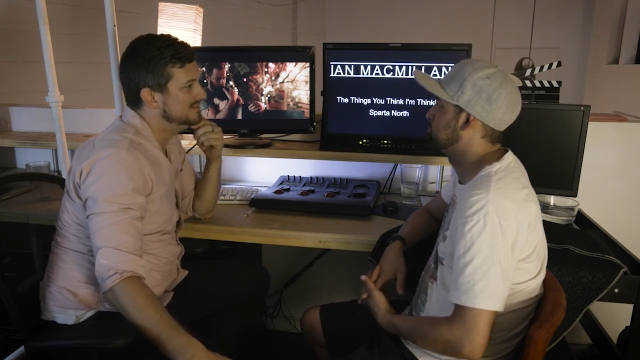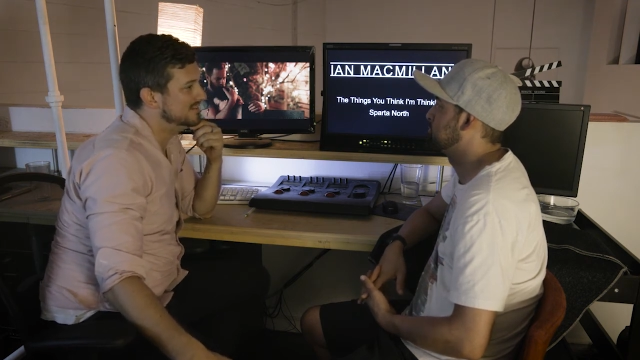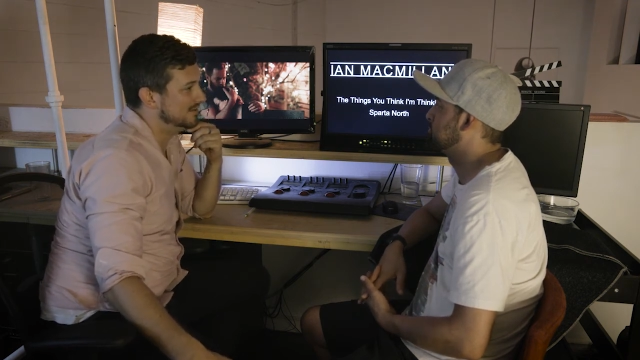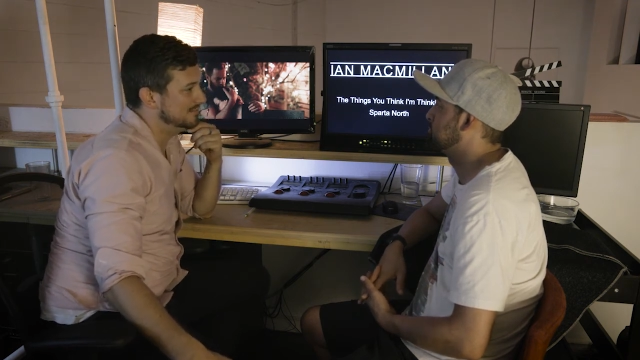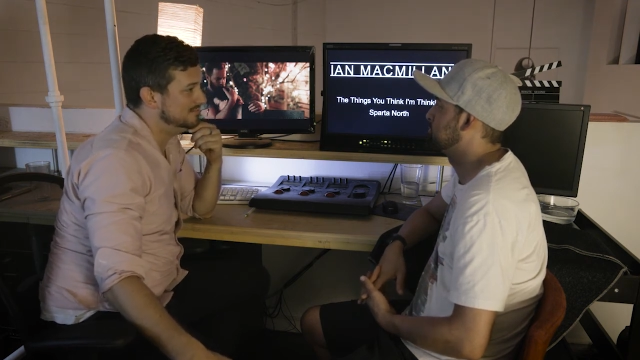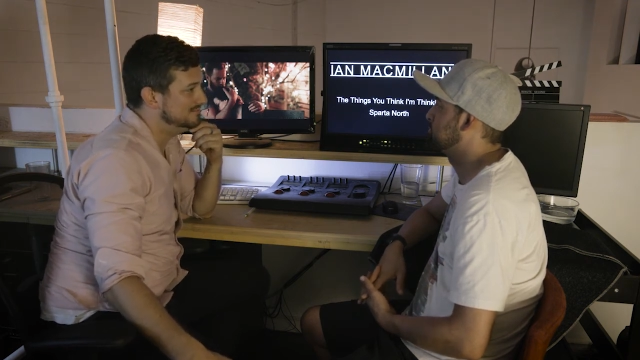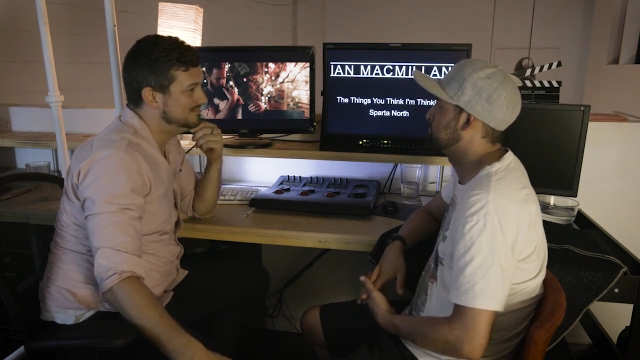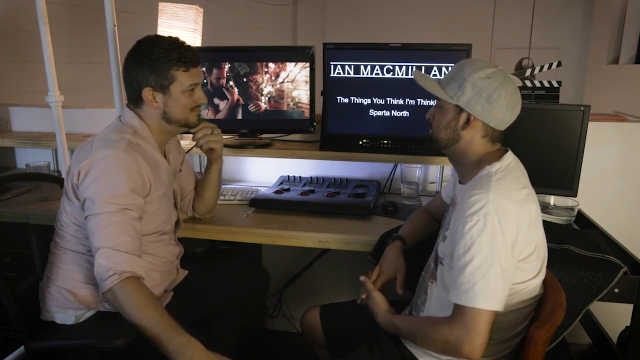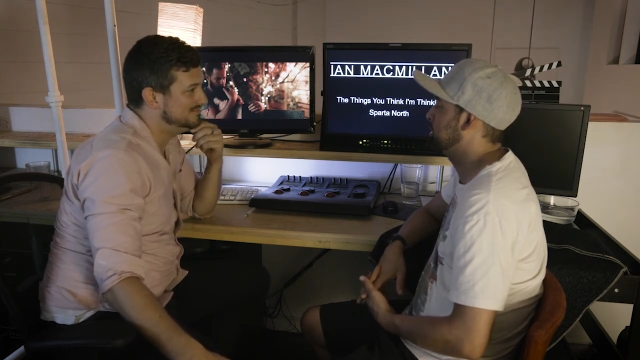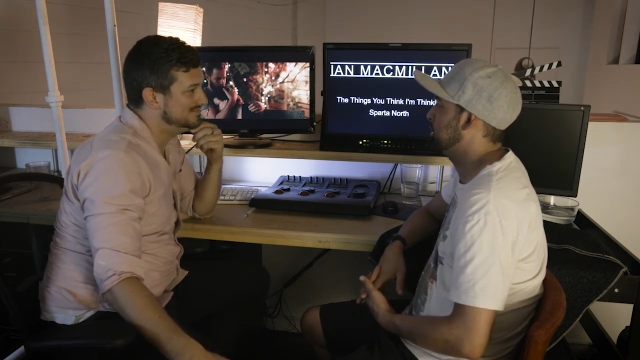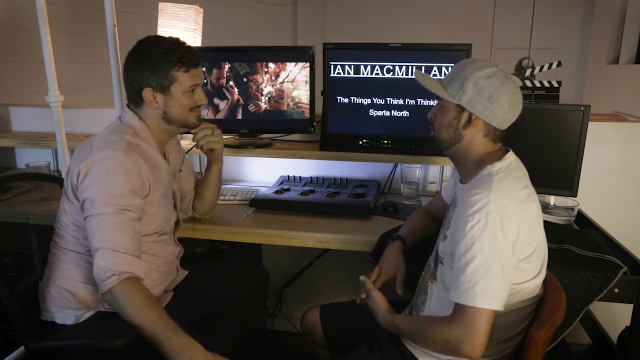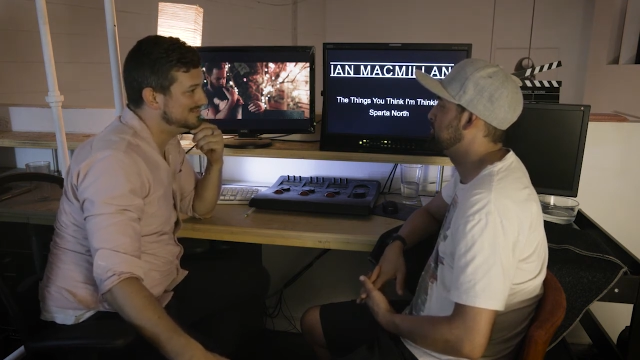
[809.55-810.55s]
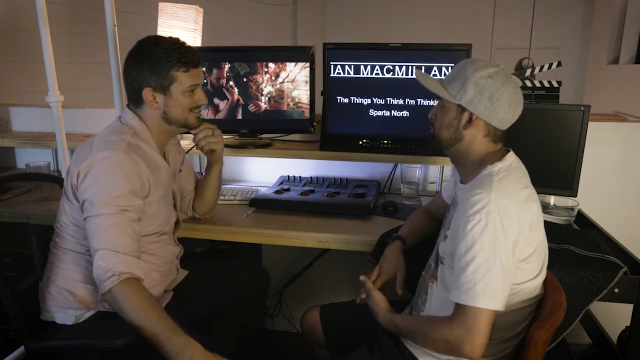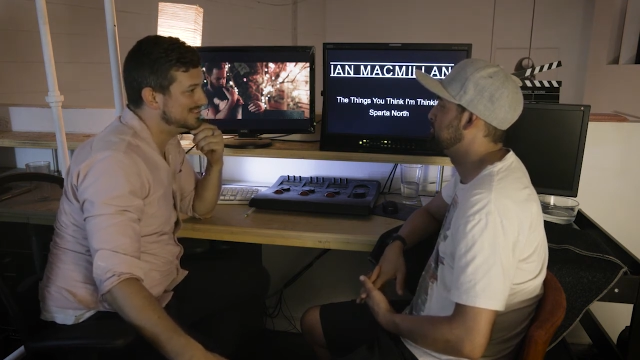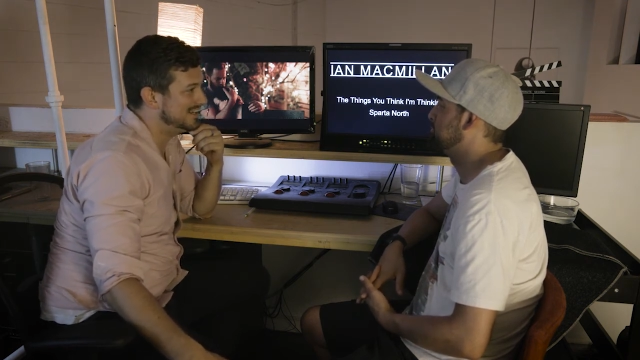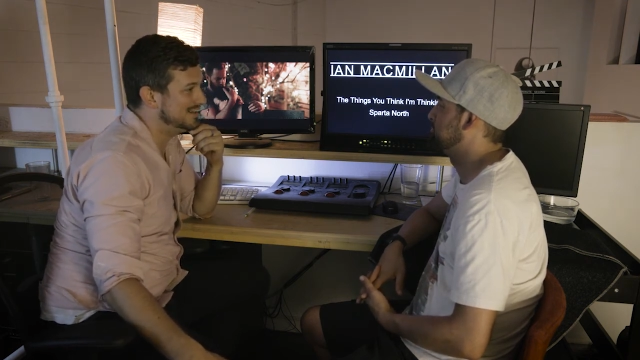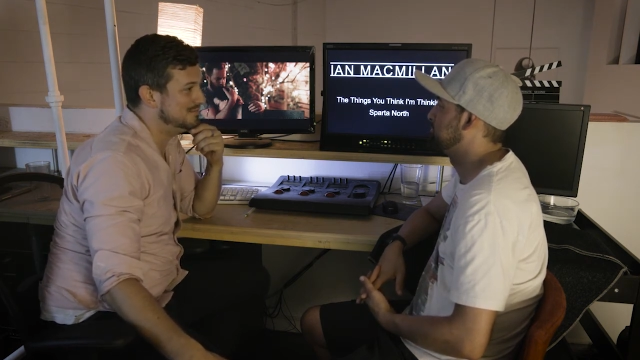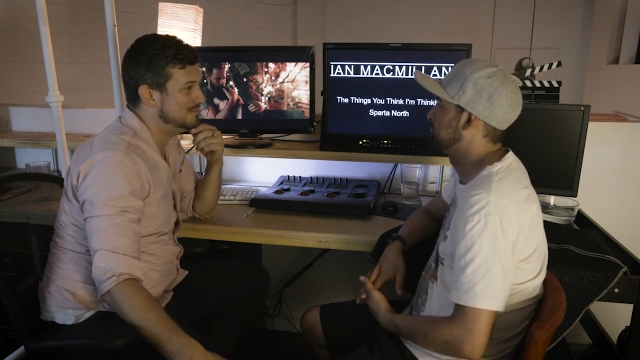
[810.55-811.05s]
So
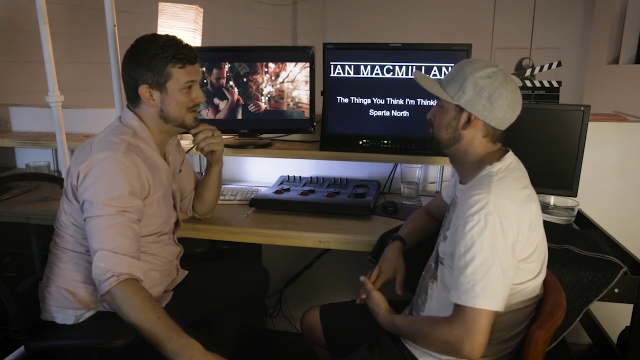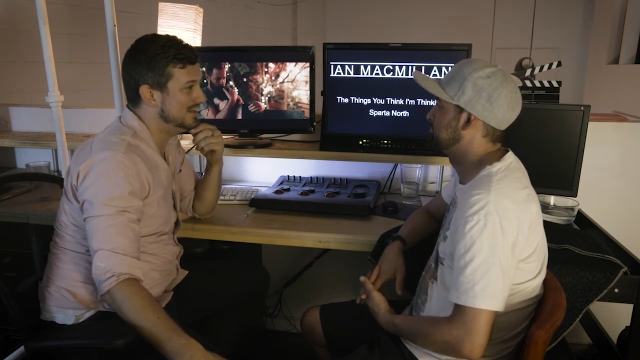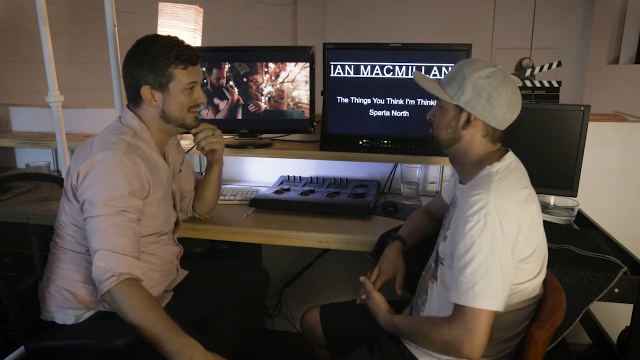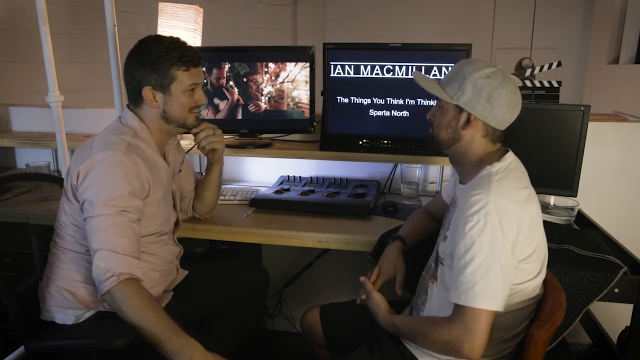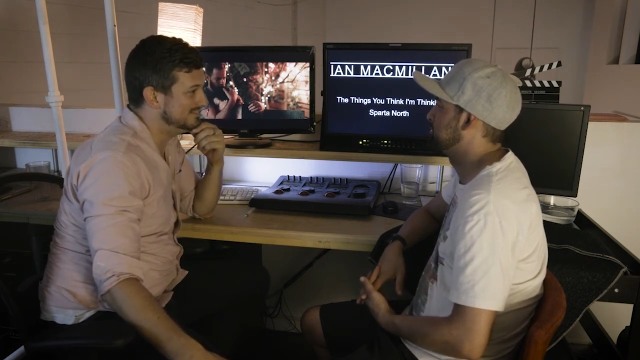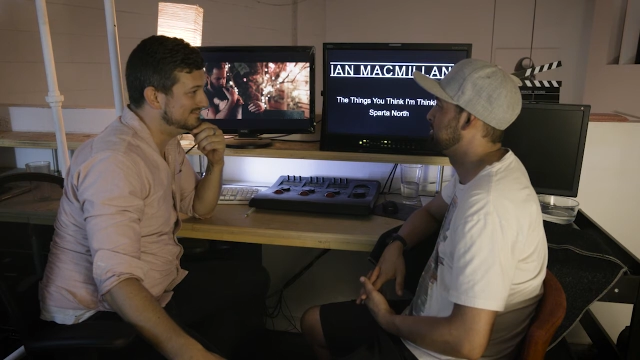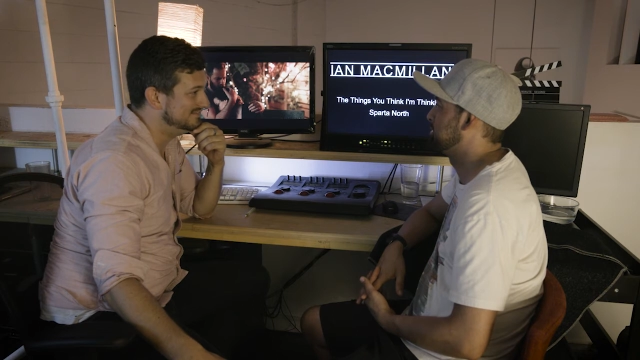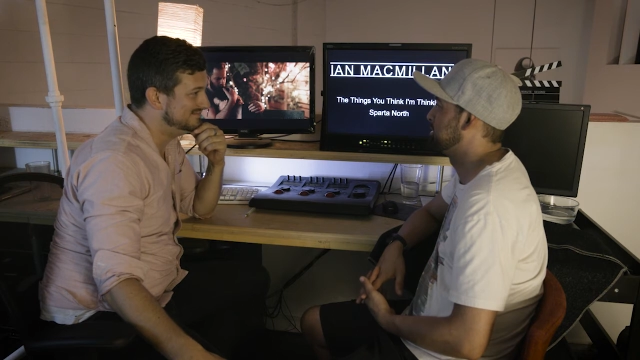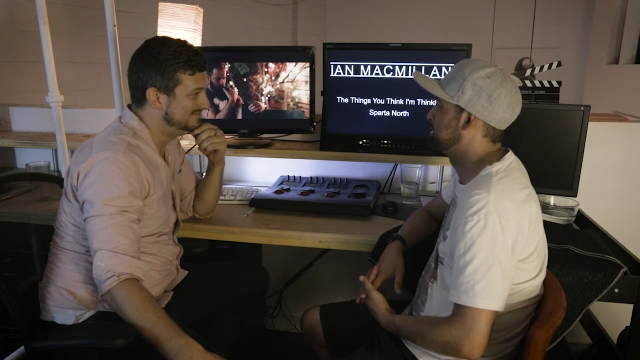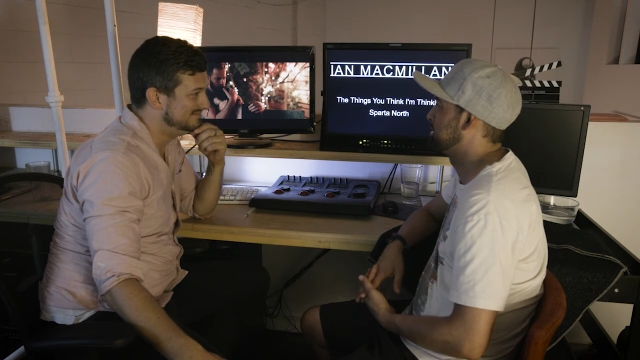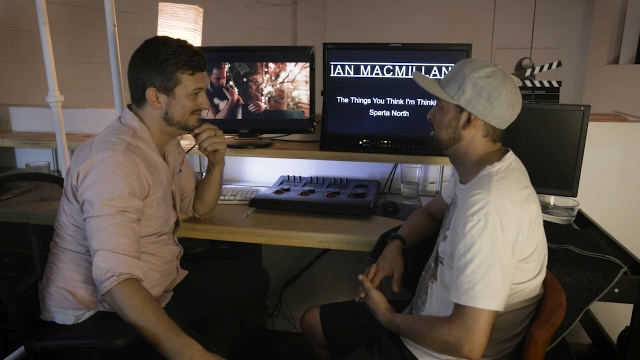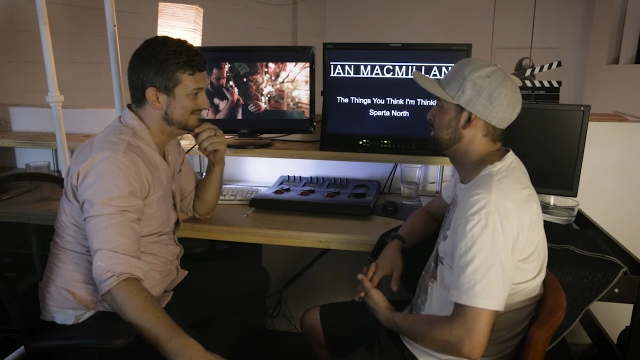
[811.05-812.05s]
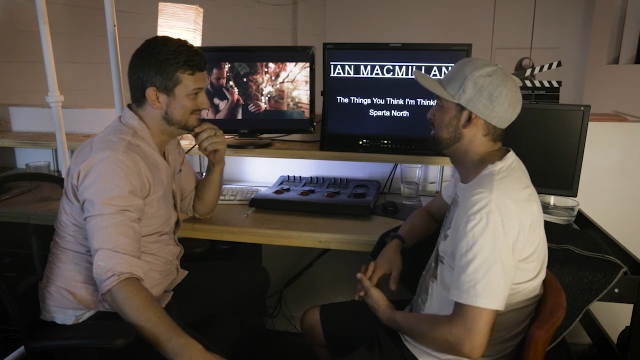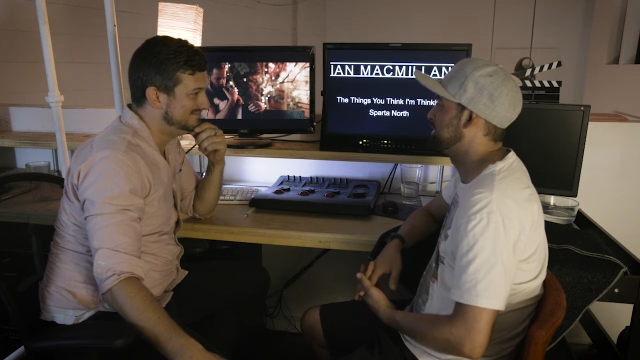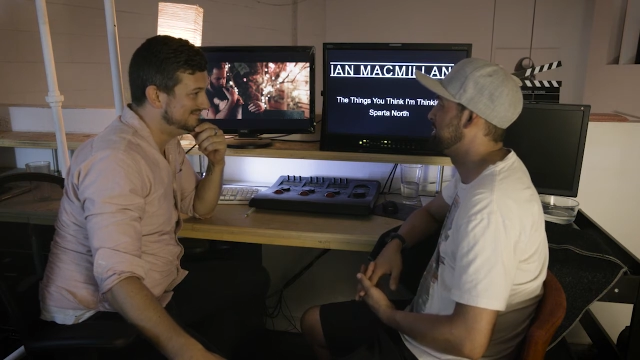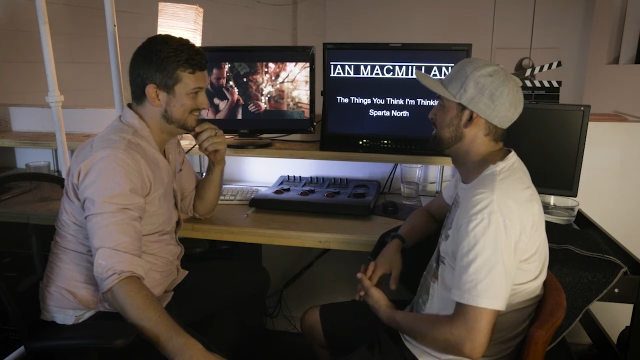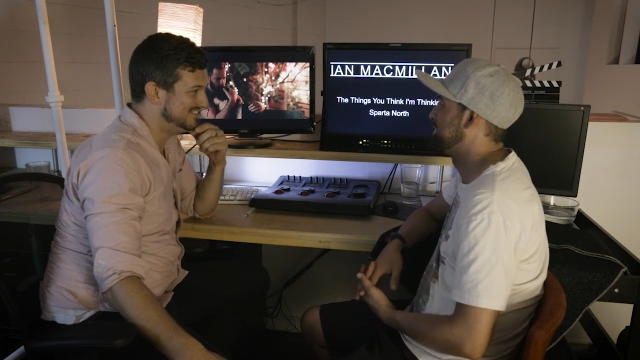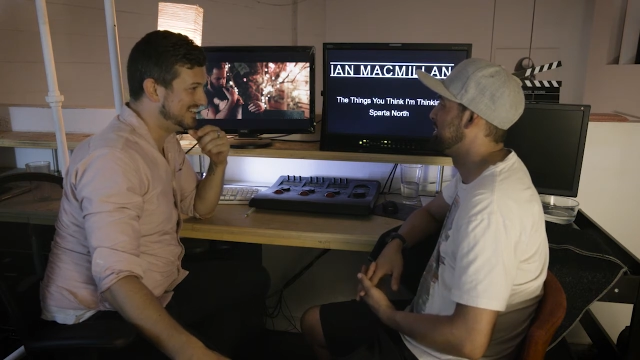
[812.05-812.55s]
just kind of bit it and
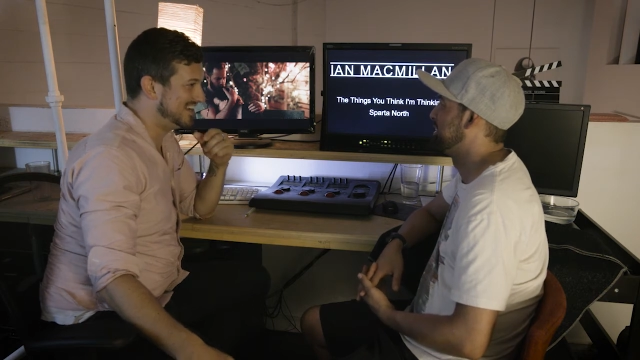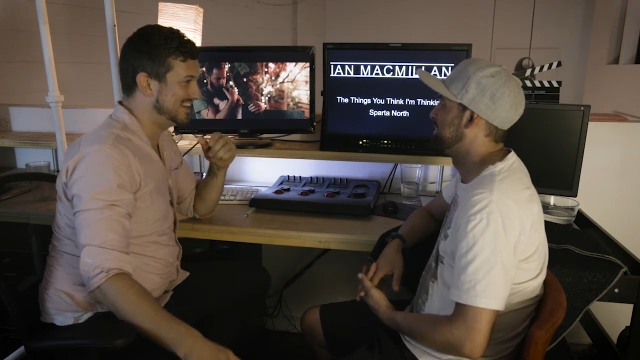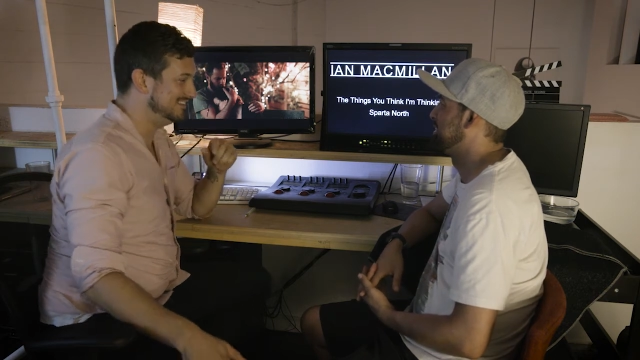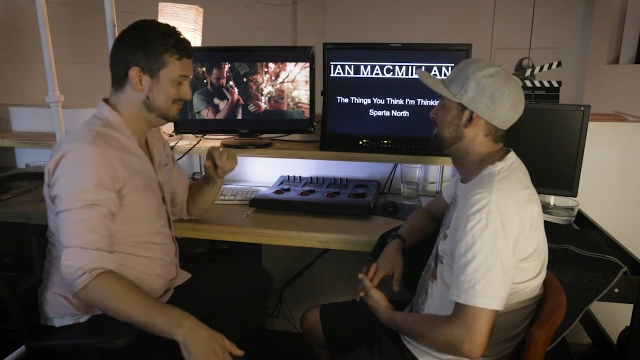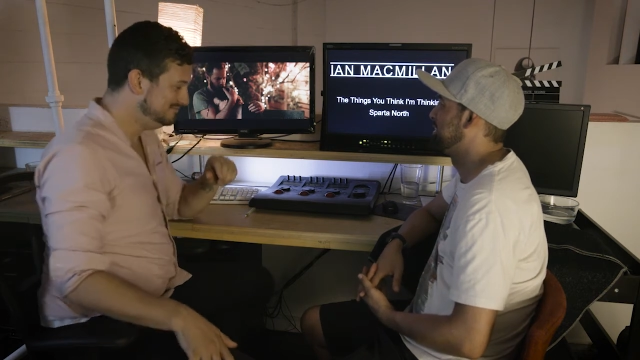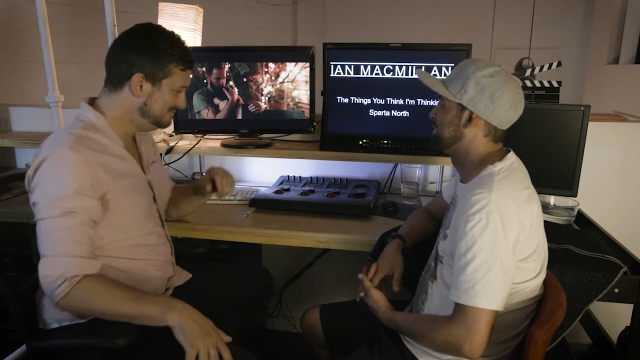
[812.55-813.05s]
shot it.